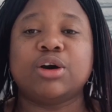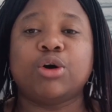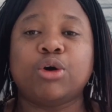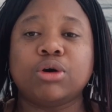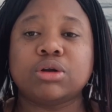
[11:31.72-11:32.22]

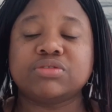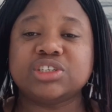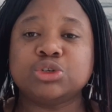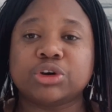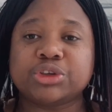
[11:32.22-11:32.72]
All of the
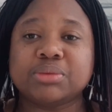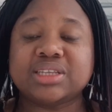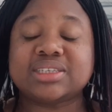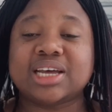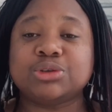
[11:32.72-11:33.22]

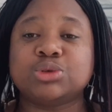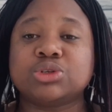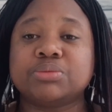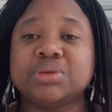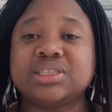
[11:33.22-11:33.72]
documents that you
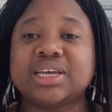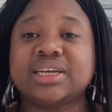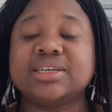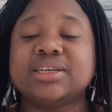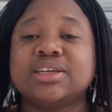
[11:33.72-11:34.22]

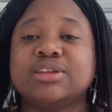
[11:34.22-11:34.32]
submitted